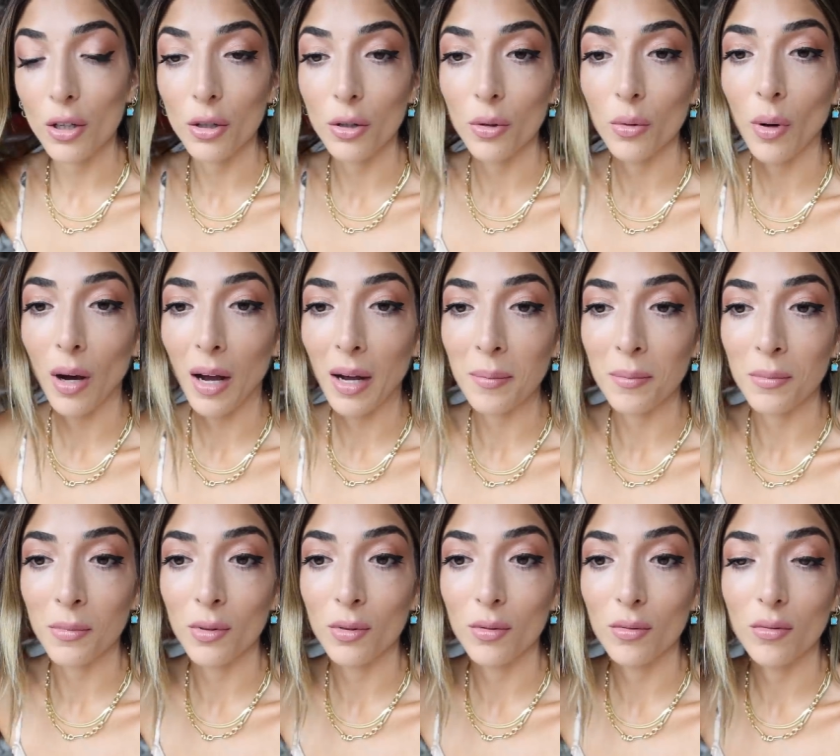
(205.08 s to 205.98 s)
who
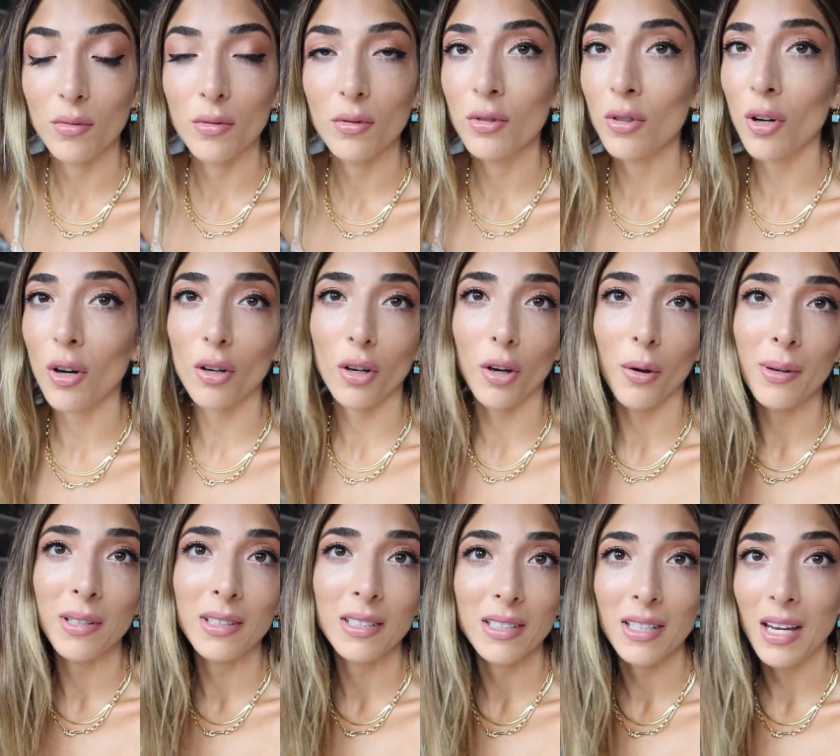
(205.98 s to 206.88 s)
I'm not
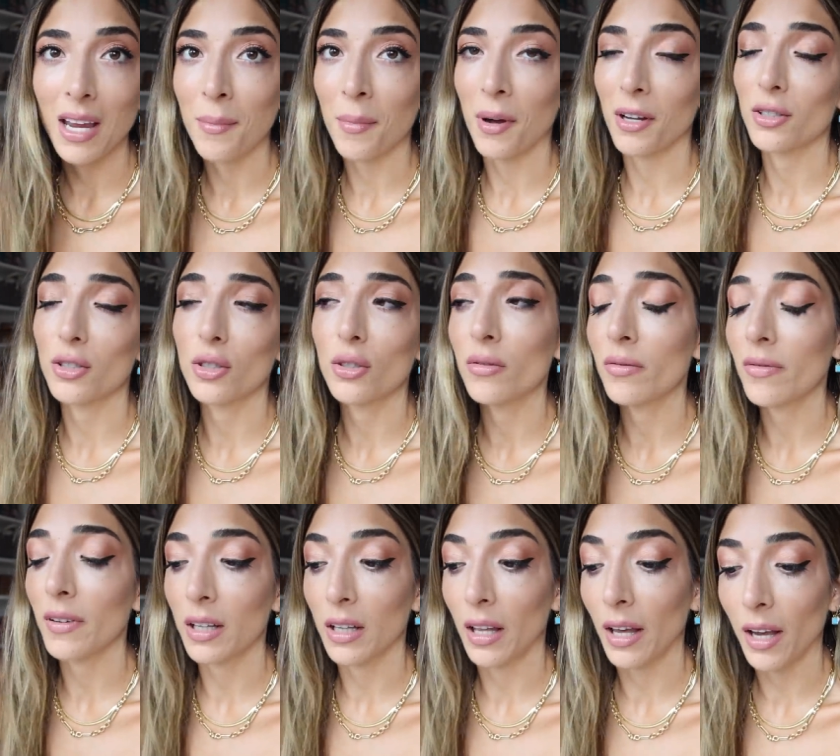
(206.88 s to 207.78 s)
going to name. I do
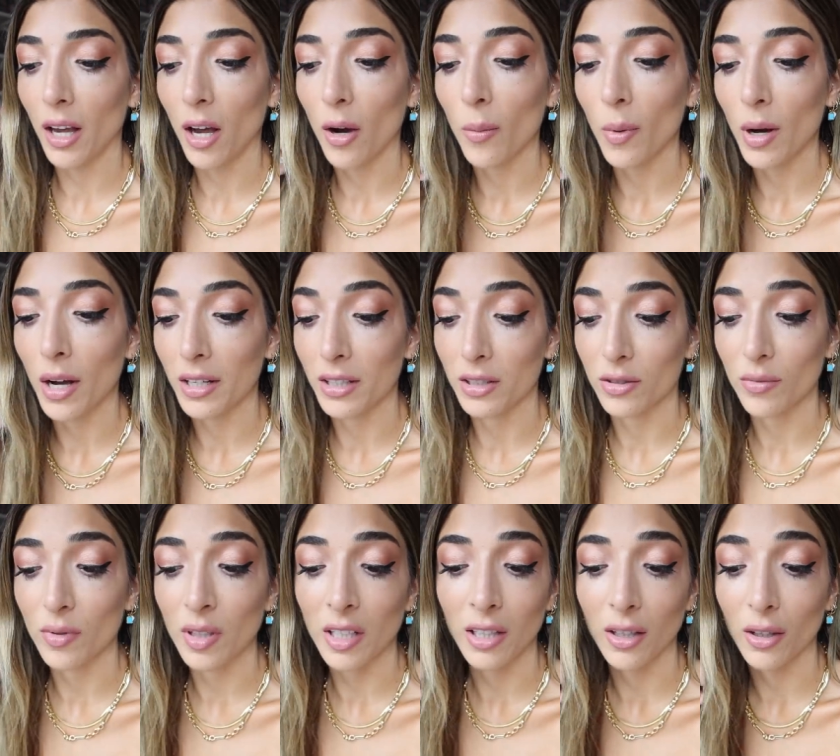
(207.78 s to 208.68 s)
feel like her work is
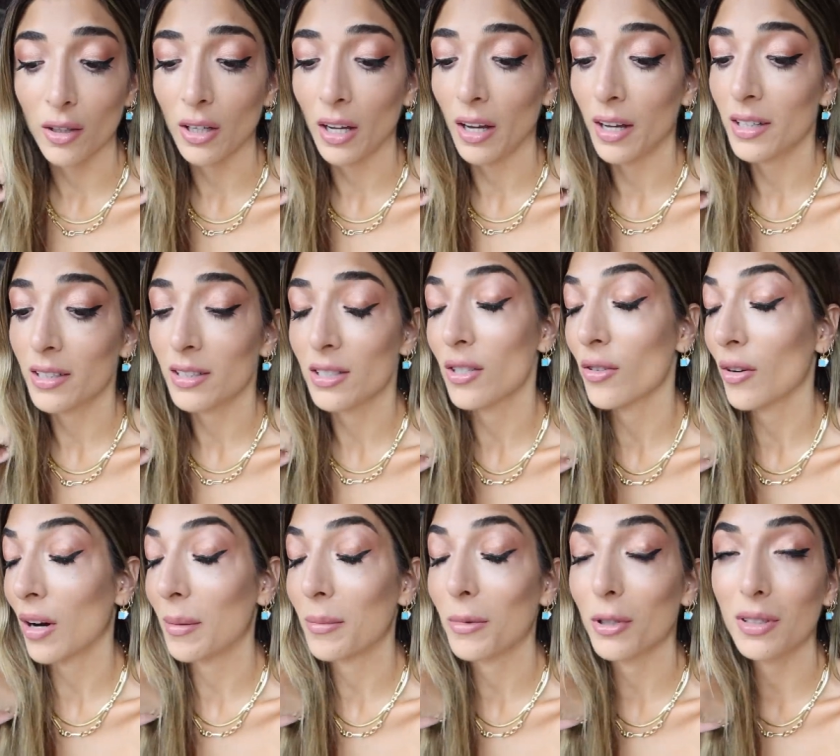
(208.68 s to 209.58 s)
really good, her
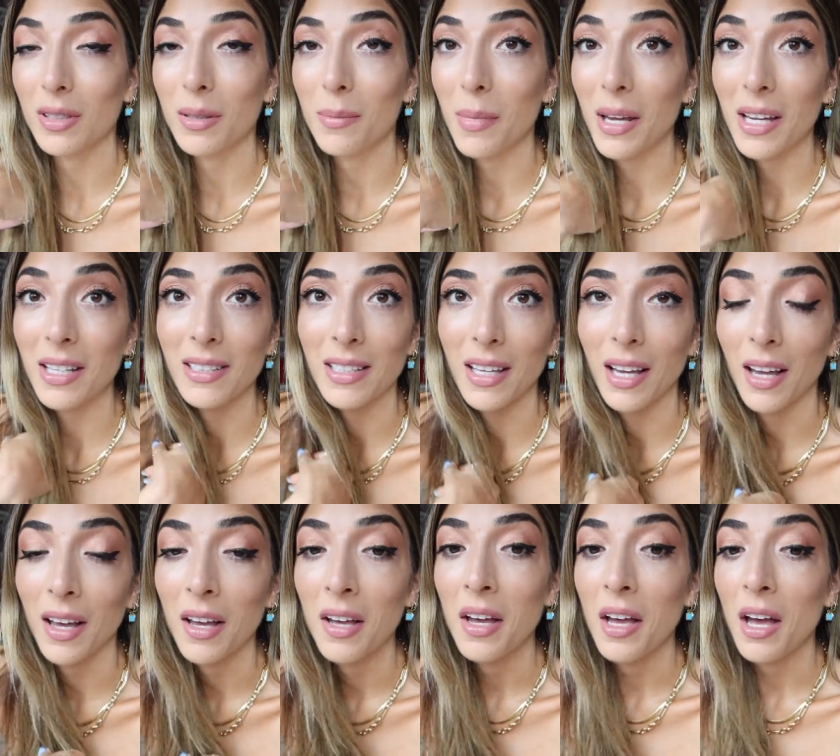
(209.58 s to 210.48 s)
Instagram looks
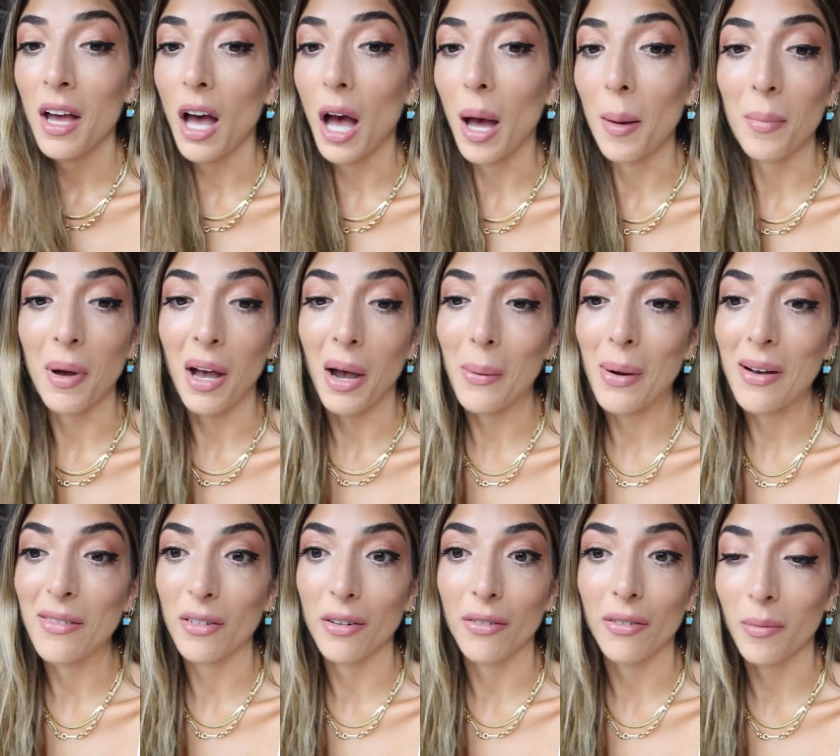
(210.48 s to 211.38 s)
amazing. Um,
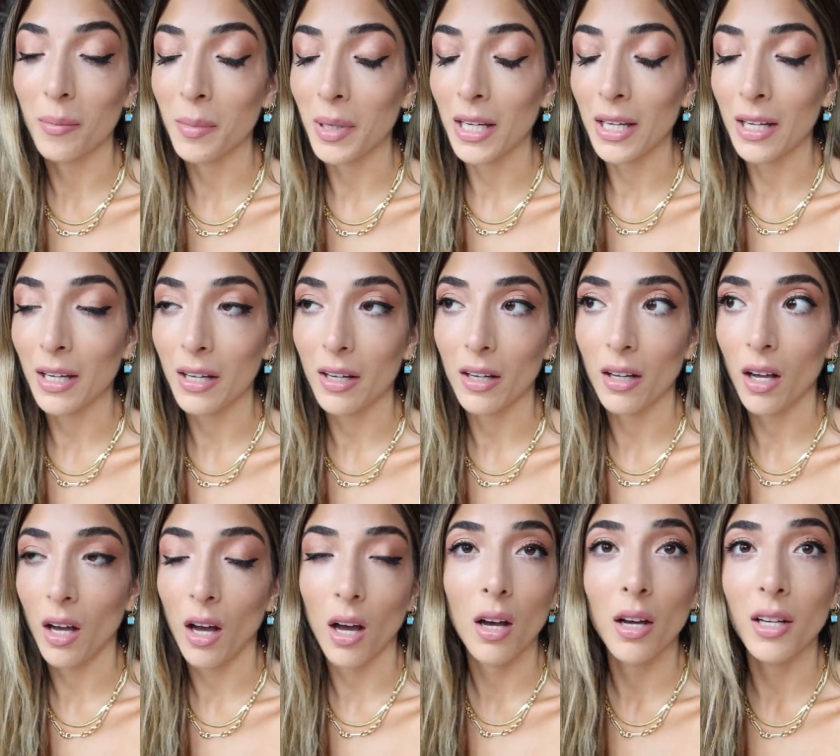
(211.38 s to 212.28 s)
however, for me,
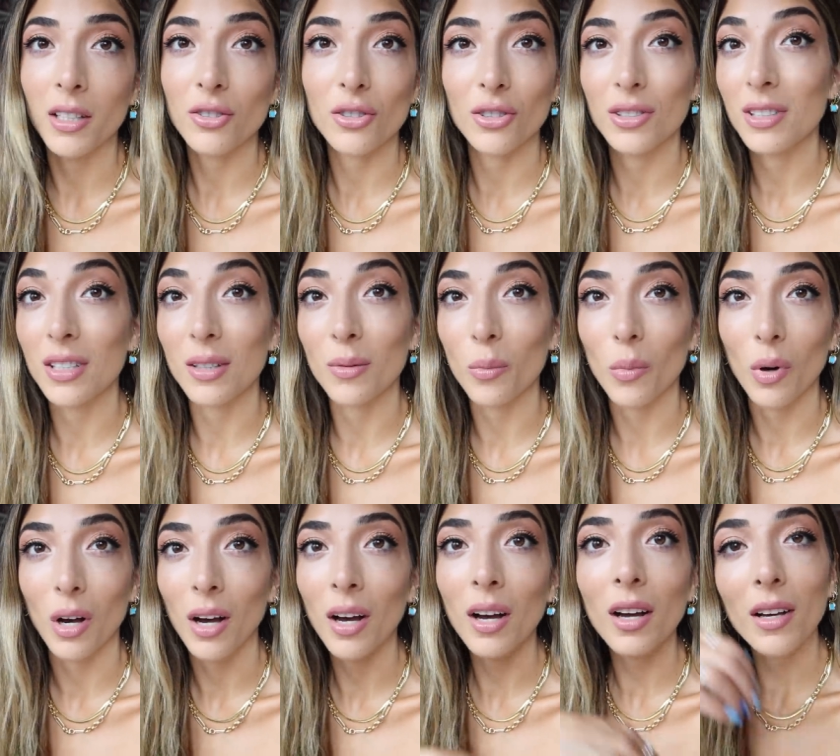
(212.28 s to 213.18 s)
it just didn't
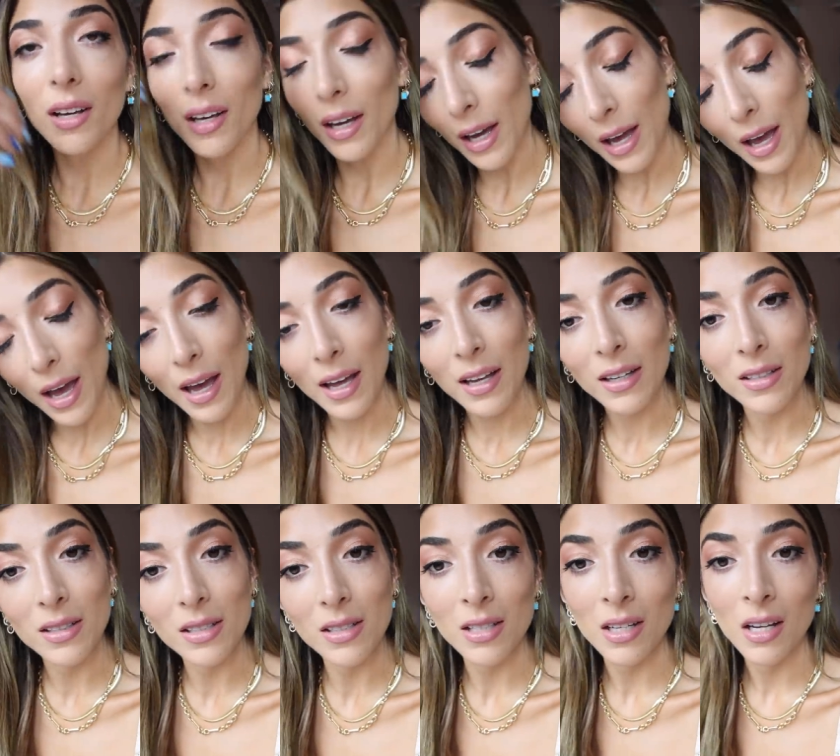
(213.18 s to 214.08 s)
work
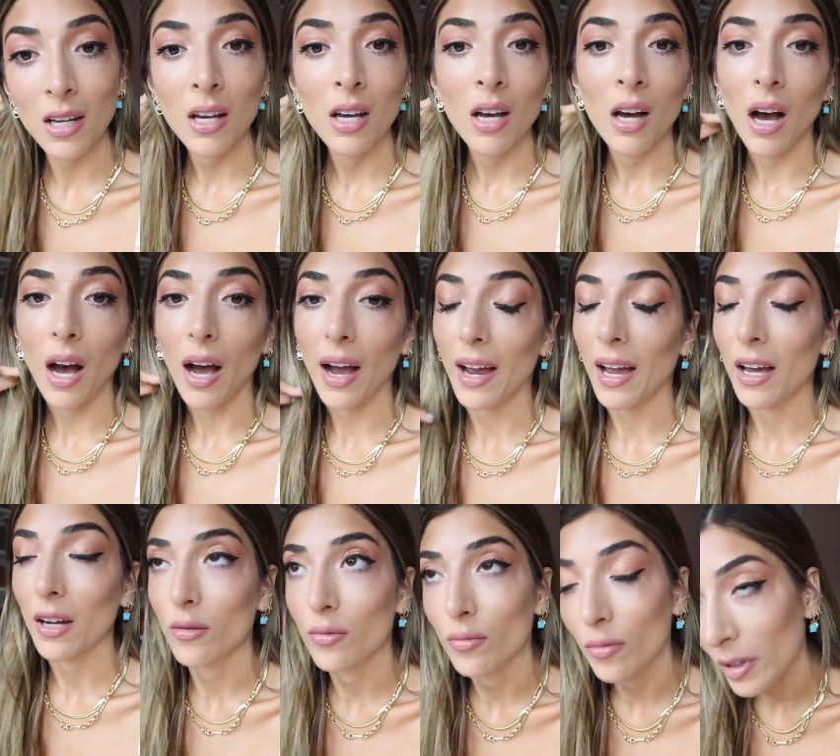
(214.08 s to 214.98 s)
and I
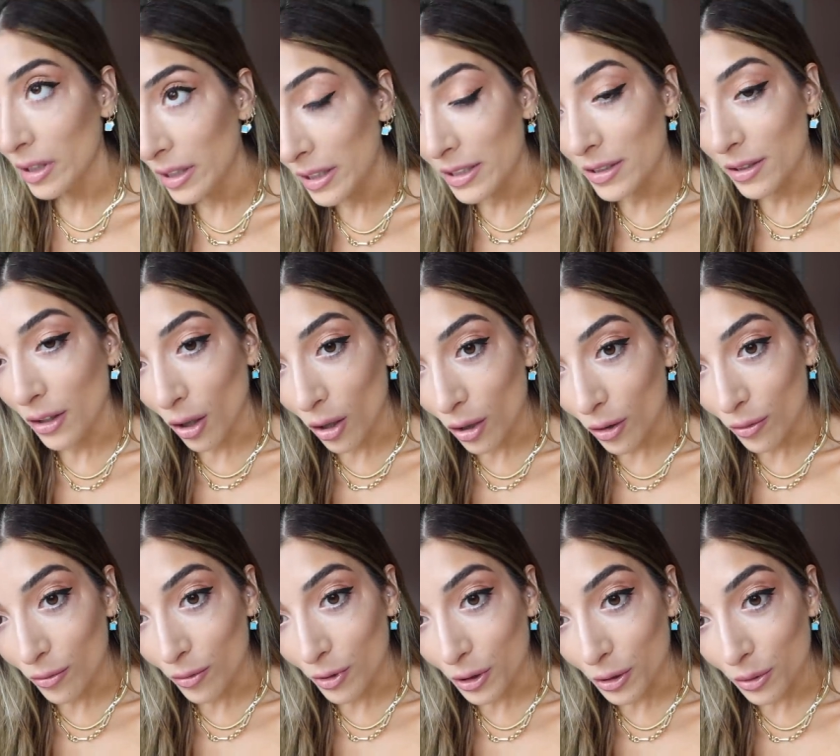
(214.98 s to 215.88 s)
had really dark
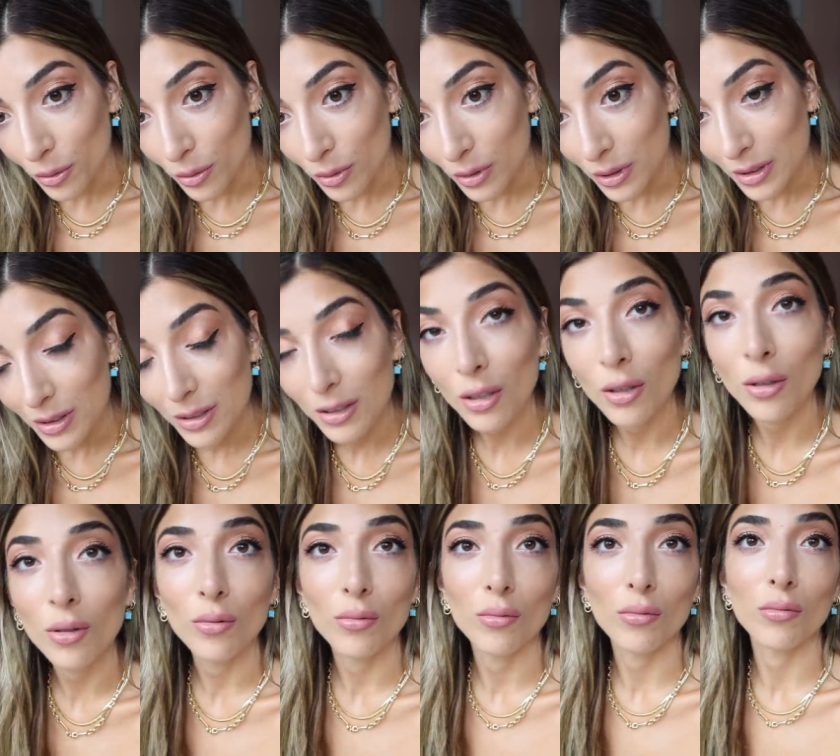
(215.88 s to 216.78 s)
roots
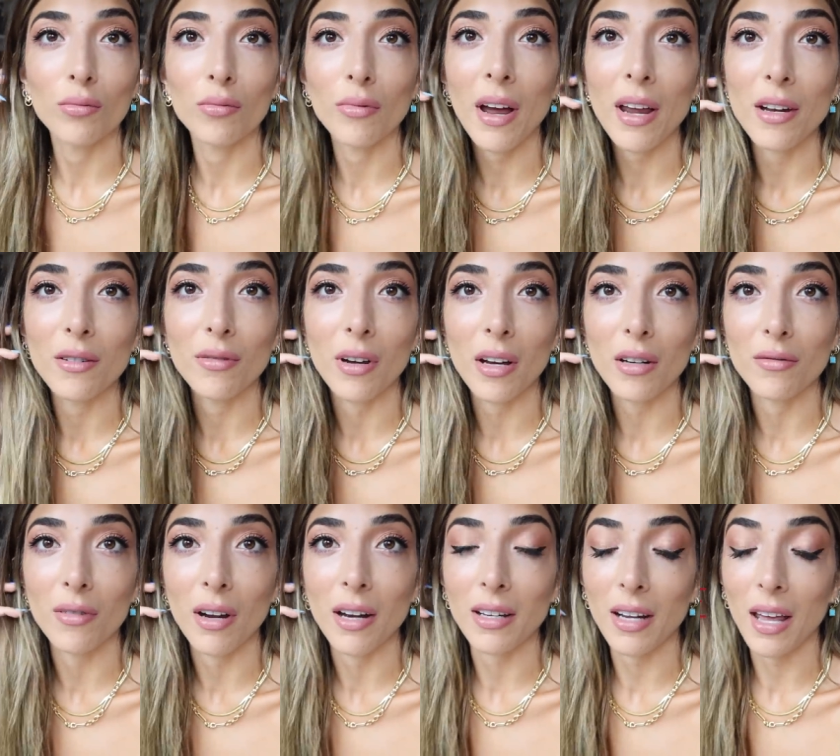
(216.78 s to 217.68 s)
red red red